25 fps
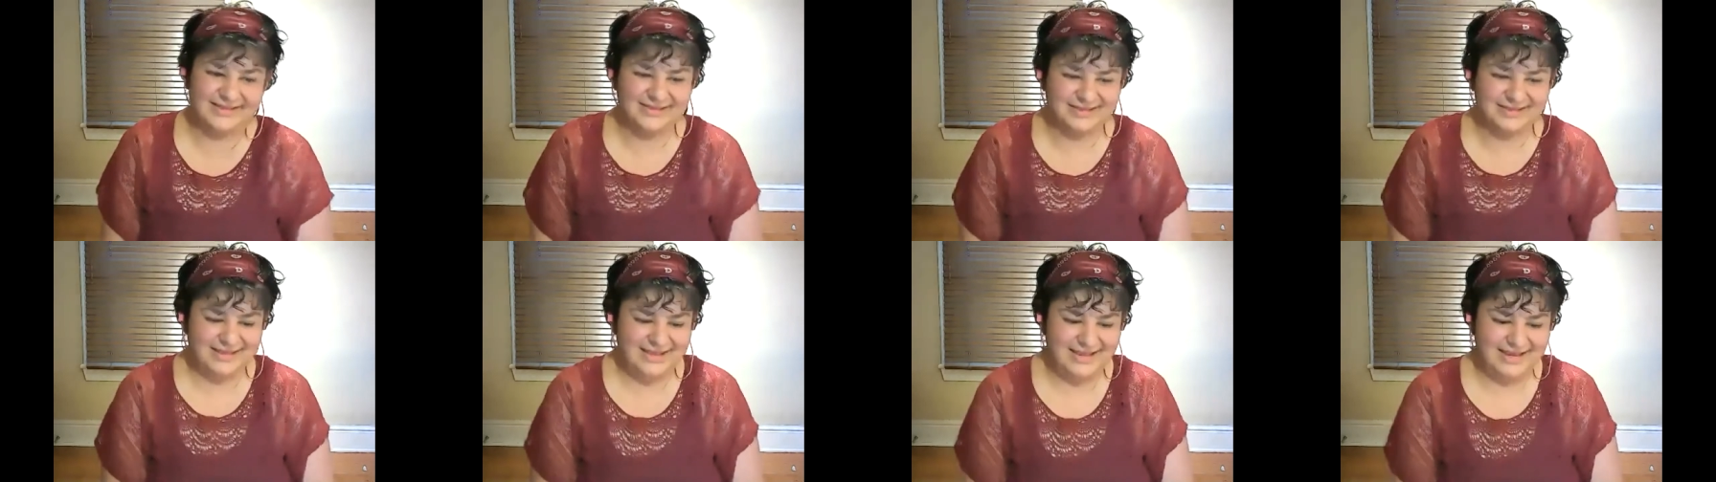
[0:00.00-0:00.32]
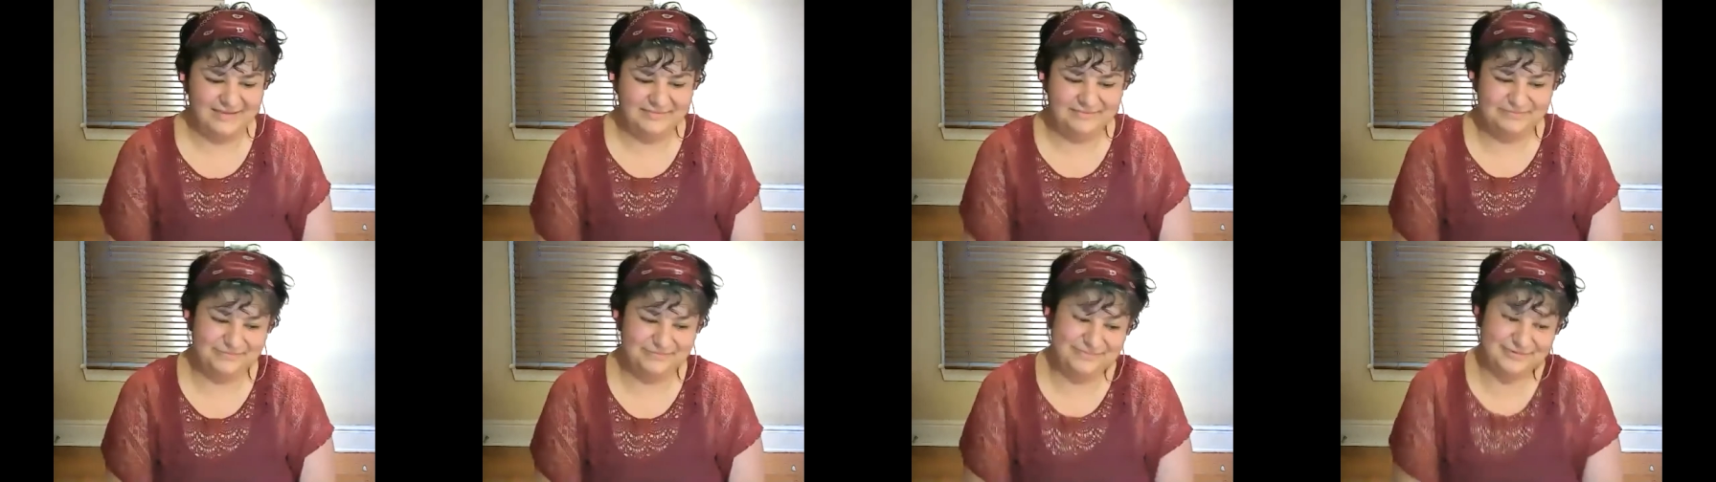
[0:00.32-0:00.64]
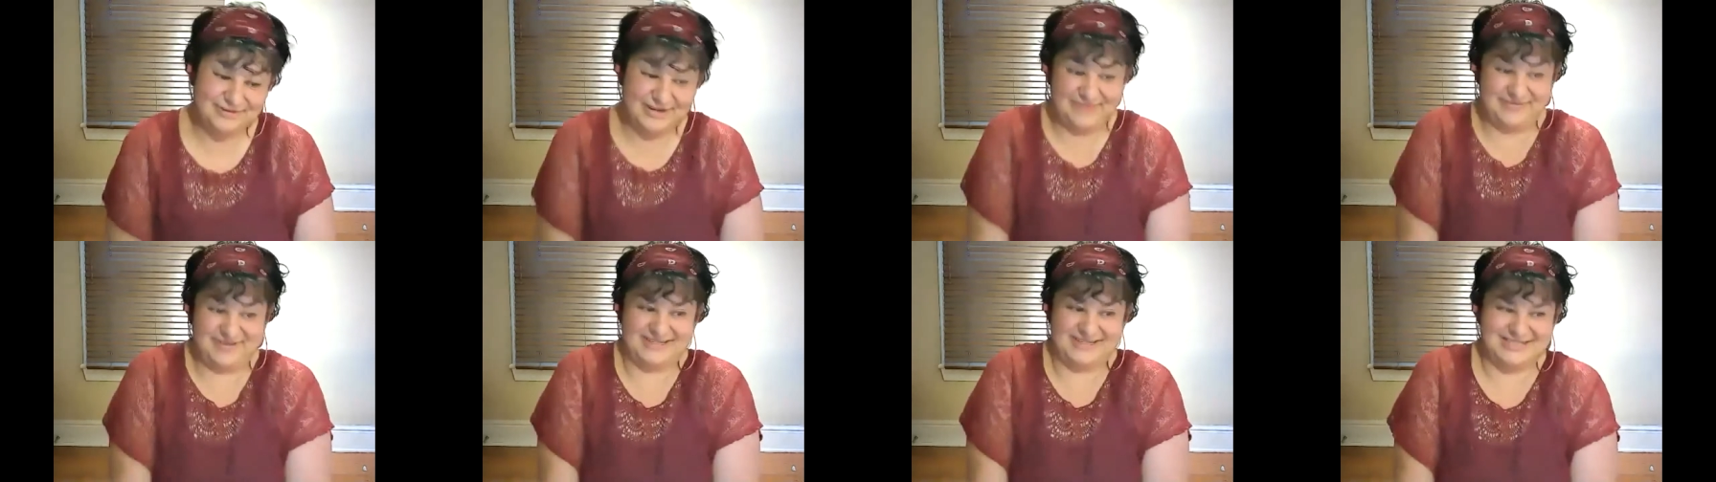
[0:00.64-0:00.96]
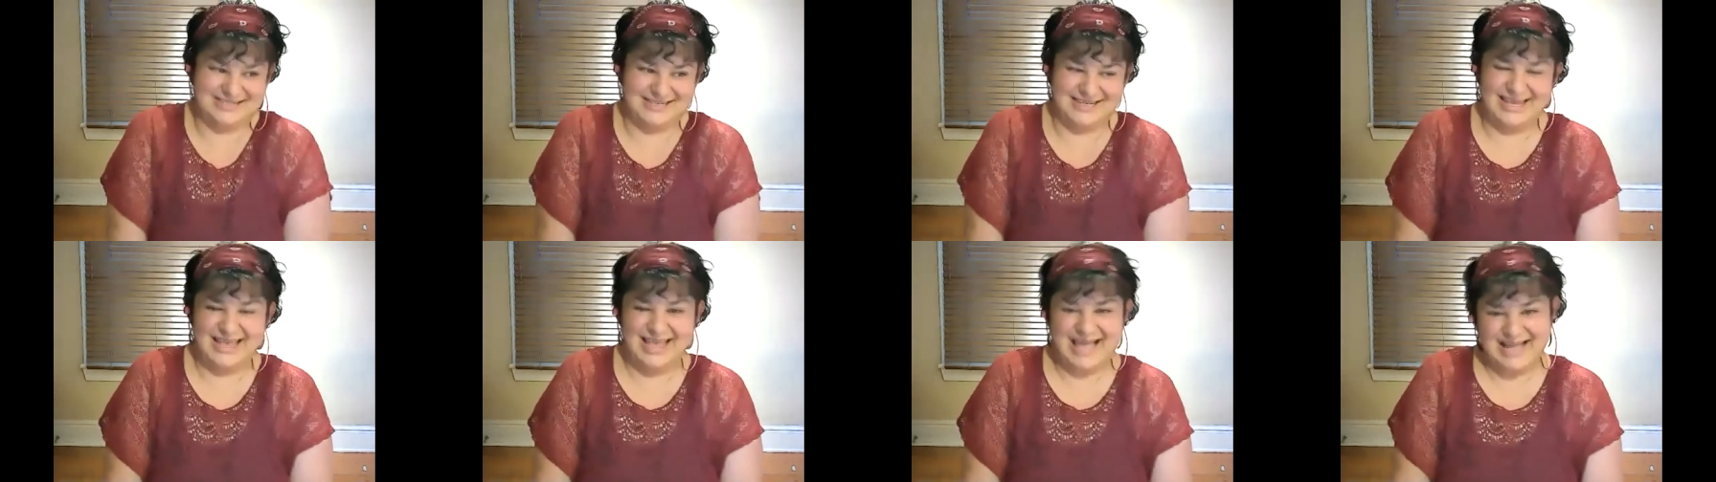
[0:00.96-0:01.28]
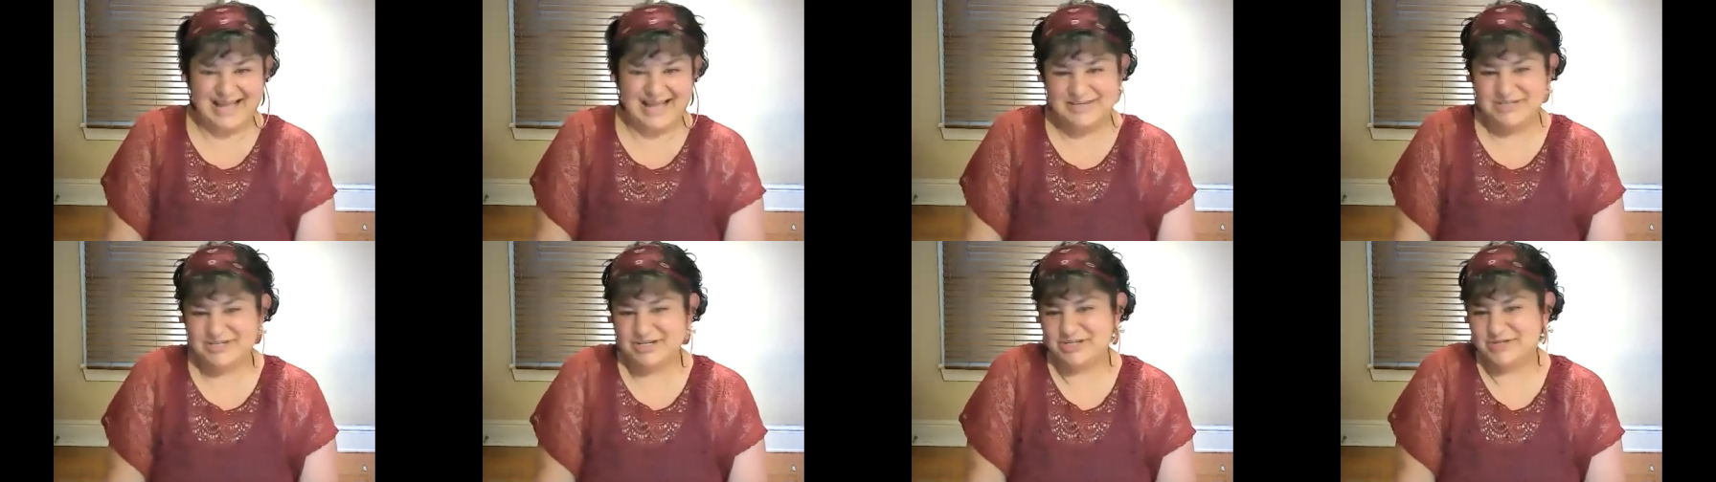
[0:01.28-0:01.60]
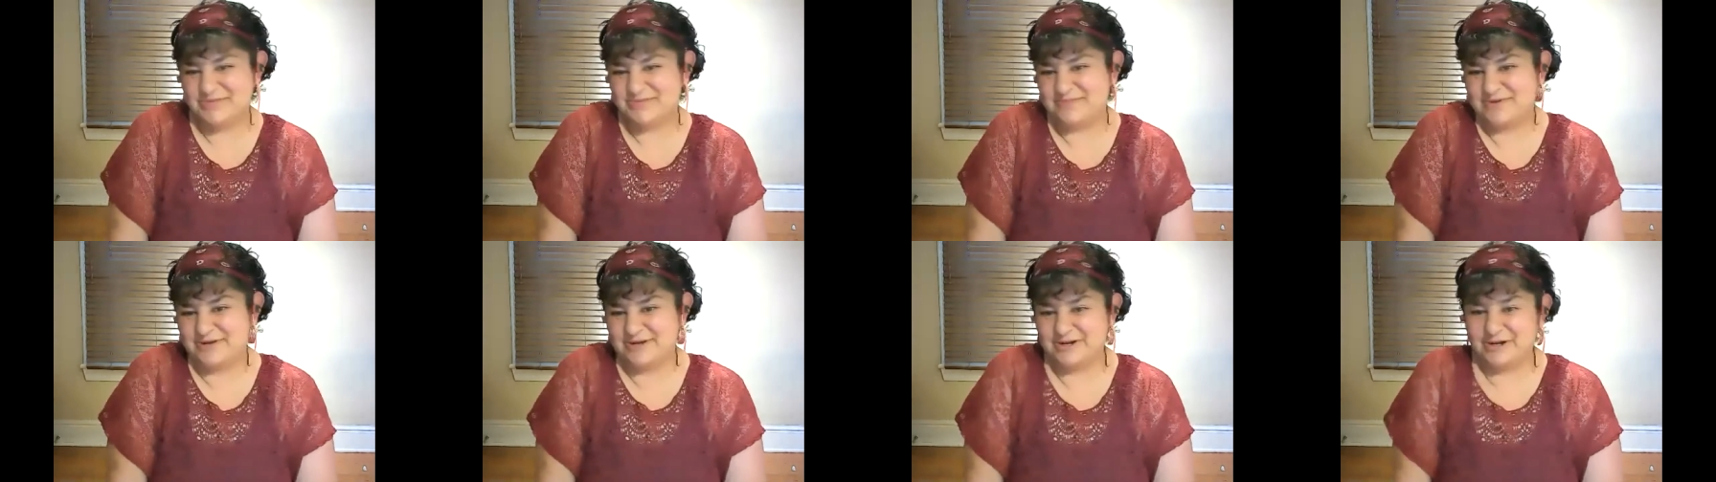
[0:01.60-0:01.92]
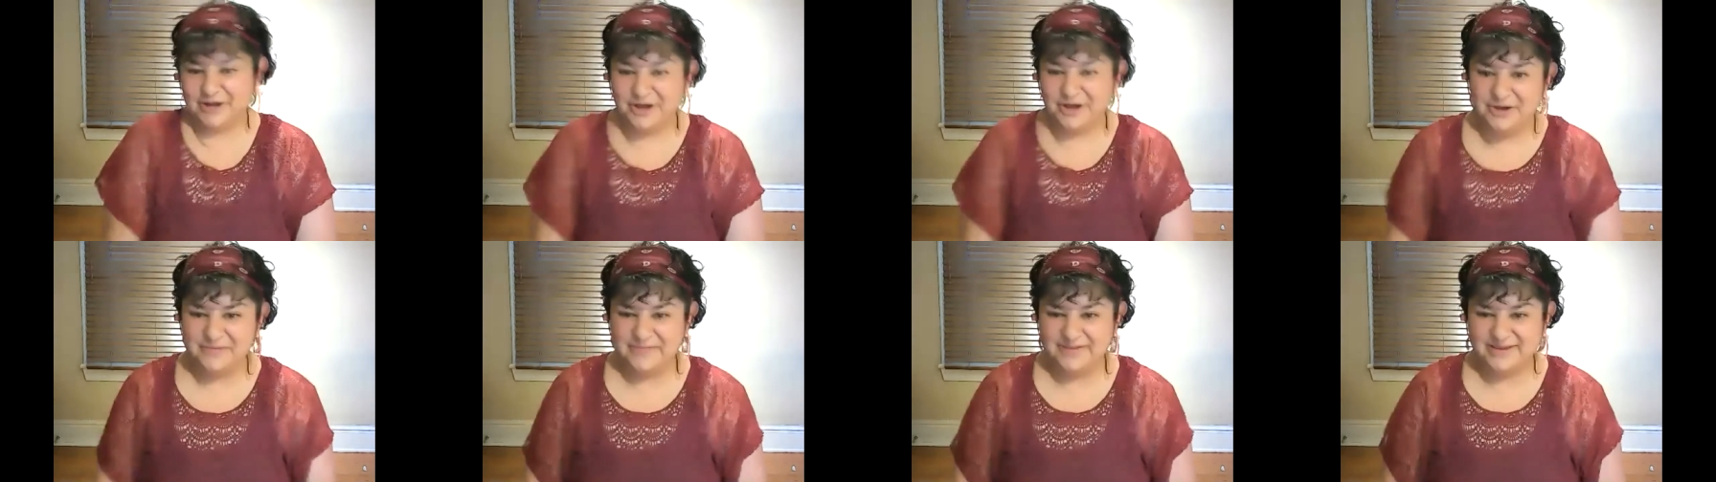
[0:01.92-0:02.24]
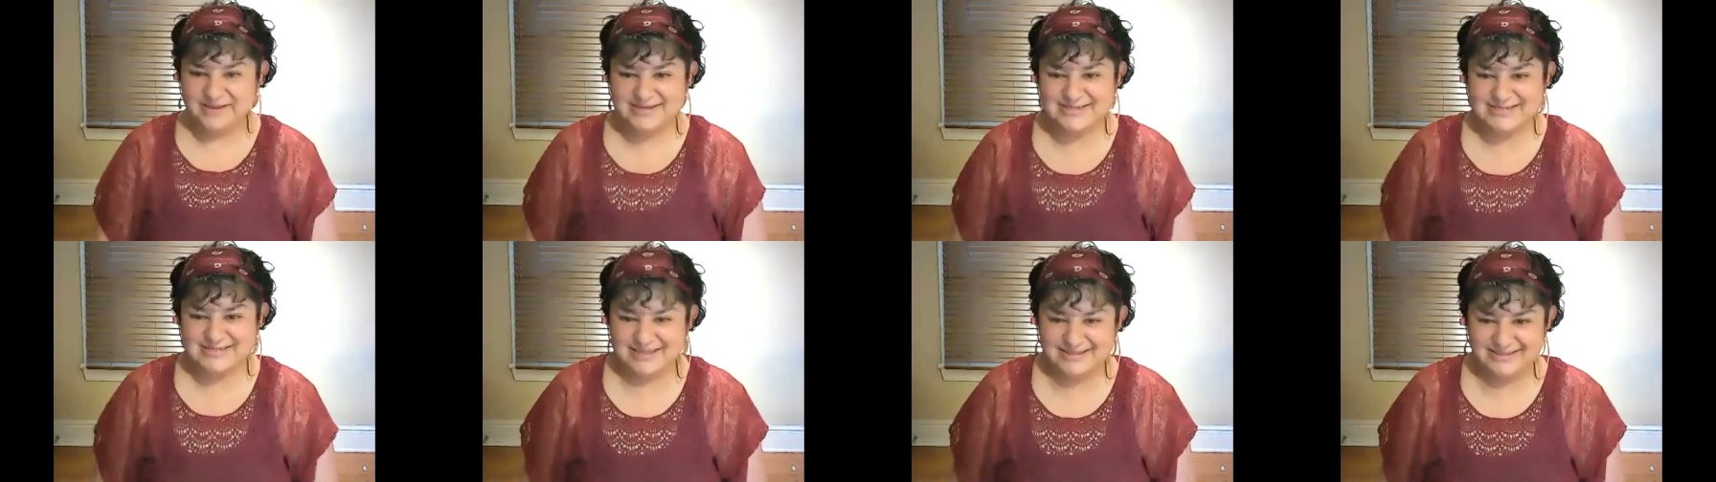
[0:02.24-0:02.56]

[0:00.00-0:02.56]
like previously and just brought home because